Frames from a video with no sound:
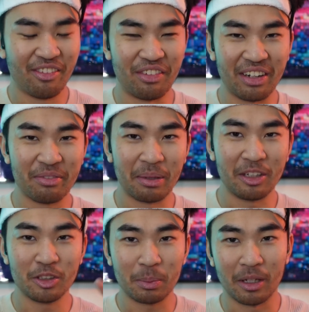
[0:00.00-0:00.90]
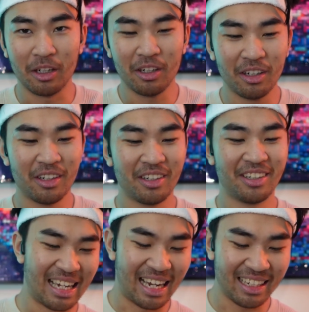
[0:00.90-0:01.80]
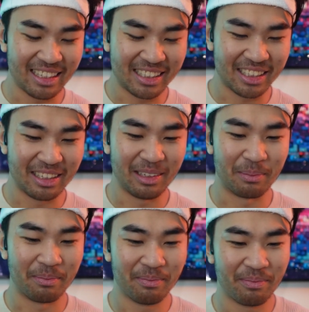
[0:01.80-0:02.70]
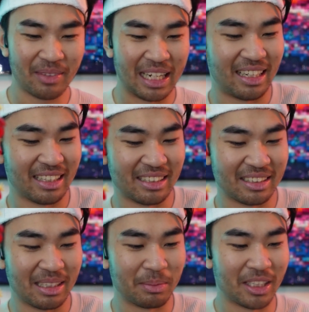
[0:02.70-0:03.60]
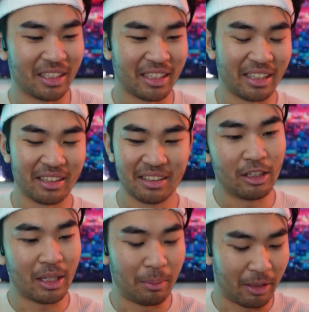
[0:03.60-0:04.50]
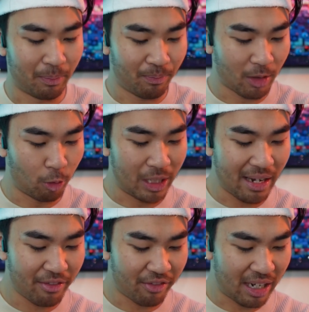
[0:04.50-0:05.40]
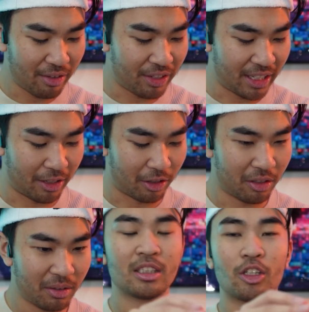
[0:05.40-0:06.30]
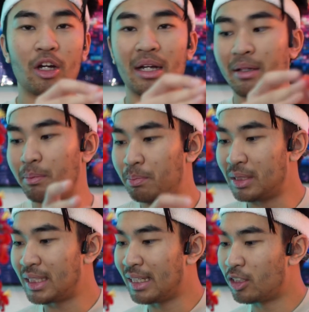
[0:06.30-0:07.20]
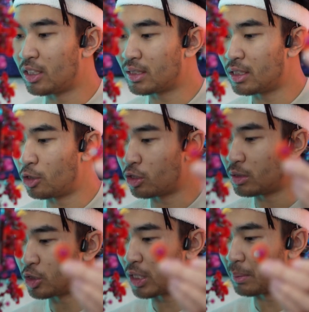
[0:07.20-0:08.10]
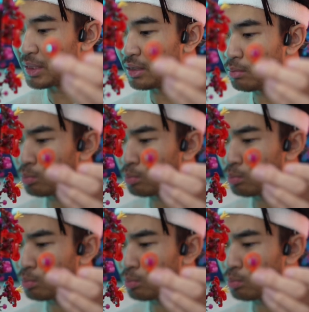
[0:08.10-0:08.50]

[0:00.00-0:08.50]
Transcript: 5 petals per. I gotta shut up. I gotta stop talking. Okay, but we have 5 here. So I put together this little contraption.